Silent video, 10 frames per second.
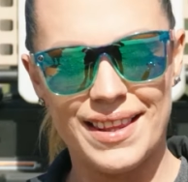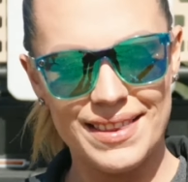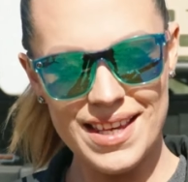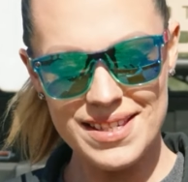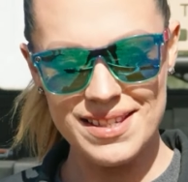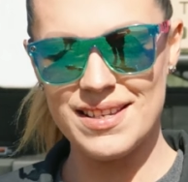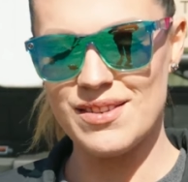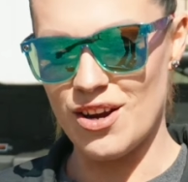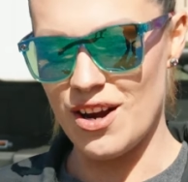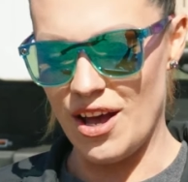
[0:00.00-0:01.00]
This is
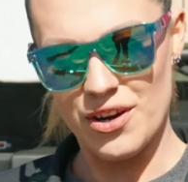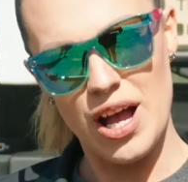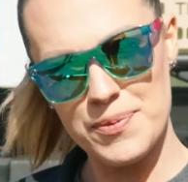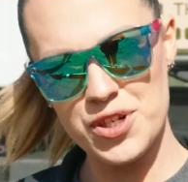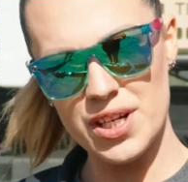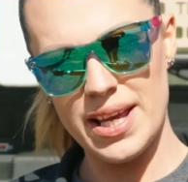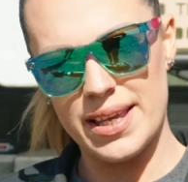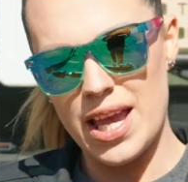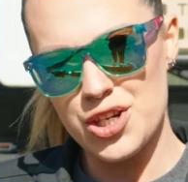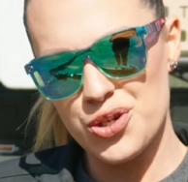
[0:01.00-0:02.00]
our other option in
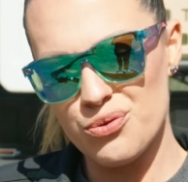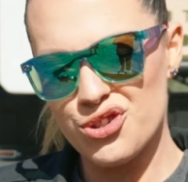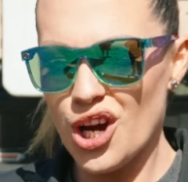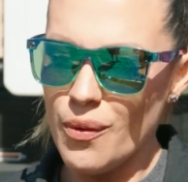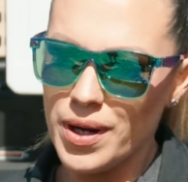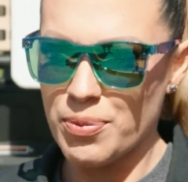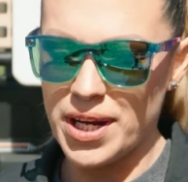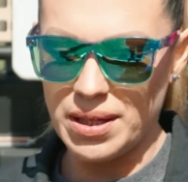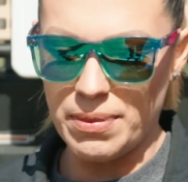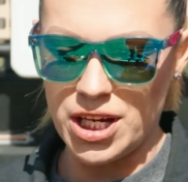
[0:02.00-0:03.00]
case you don't want to
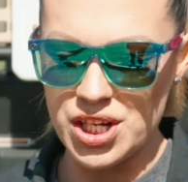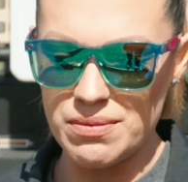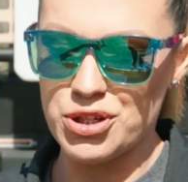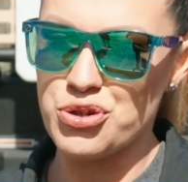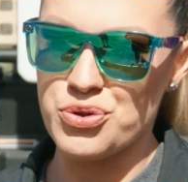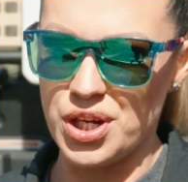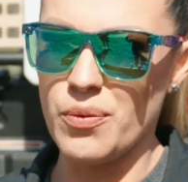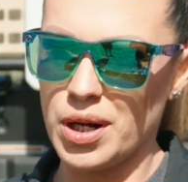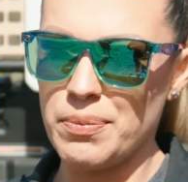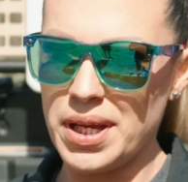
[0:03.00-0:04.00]
break the budget, but you still
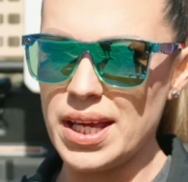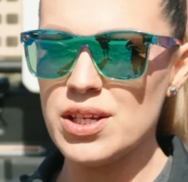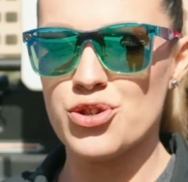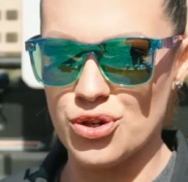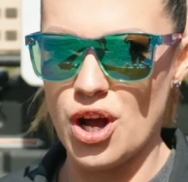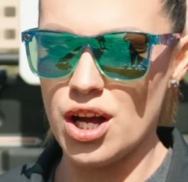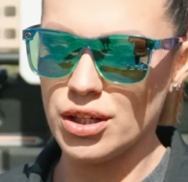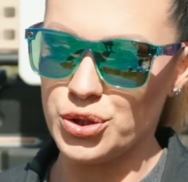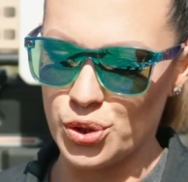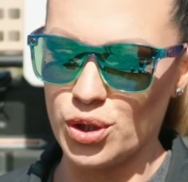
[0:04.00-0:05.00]
want to be
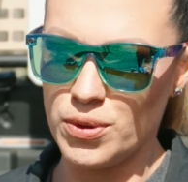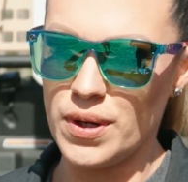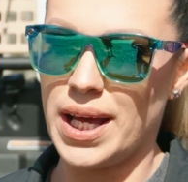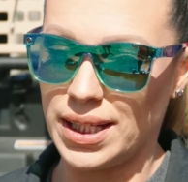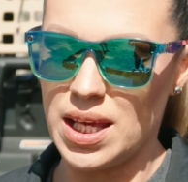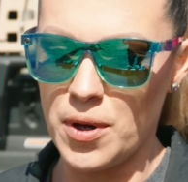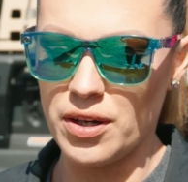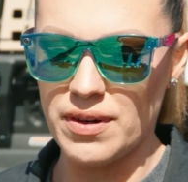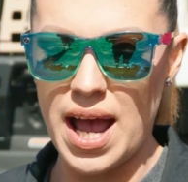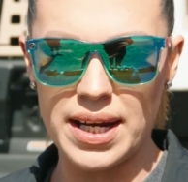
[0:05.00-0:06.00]
strong, durable, and keep
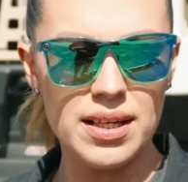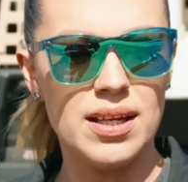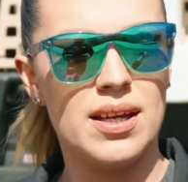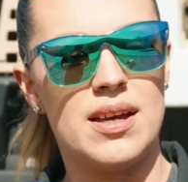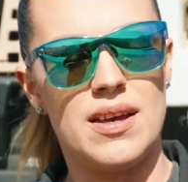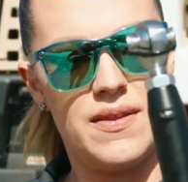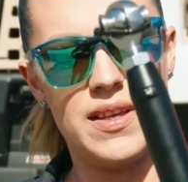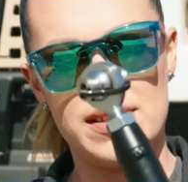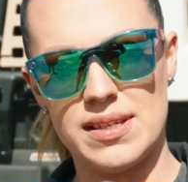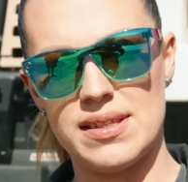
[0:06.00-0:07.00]
on riding.
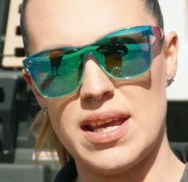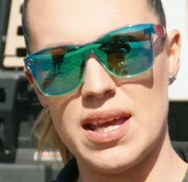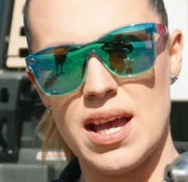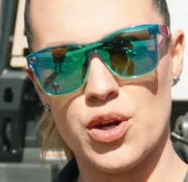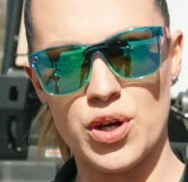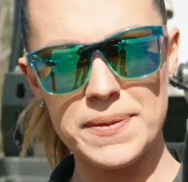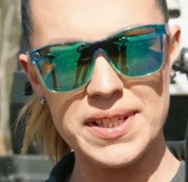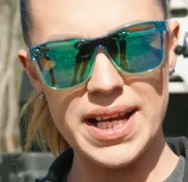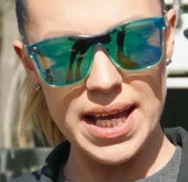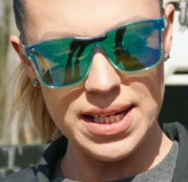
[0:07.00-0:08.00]
This is the
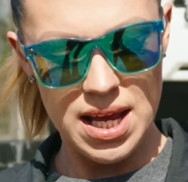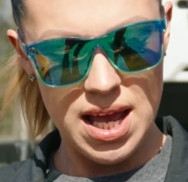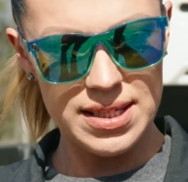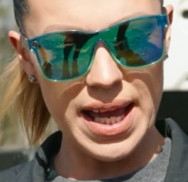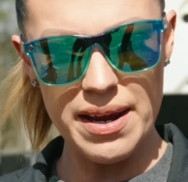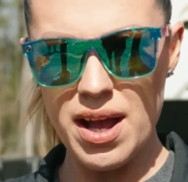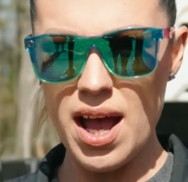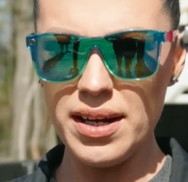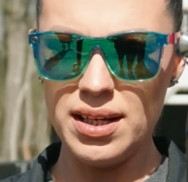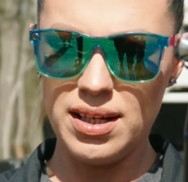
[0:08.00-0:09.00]
Kryptonite tie
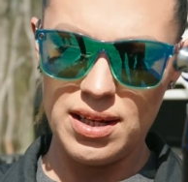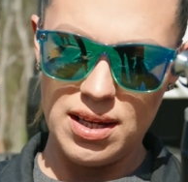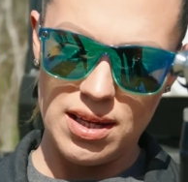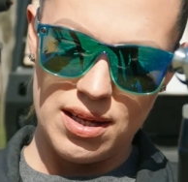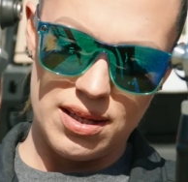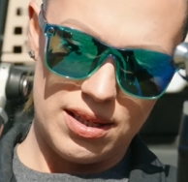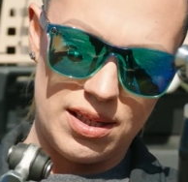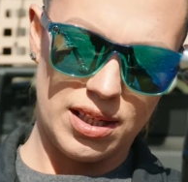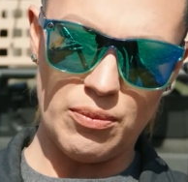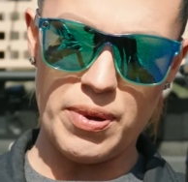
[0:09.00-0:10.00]
rod
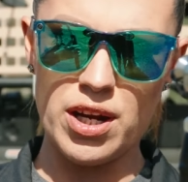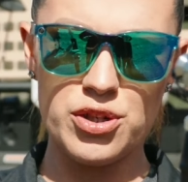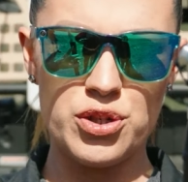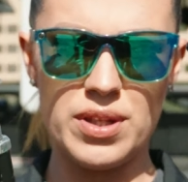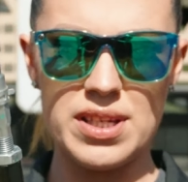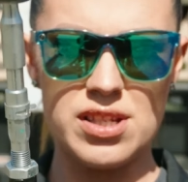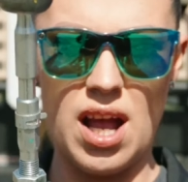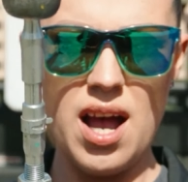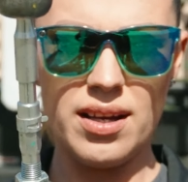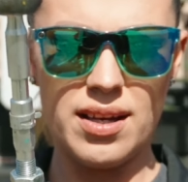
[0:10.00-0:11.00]
compared to the
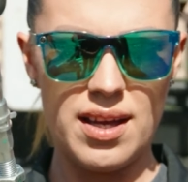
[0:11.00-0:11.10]
stock.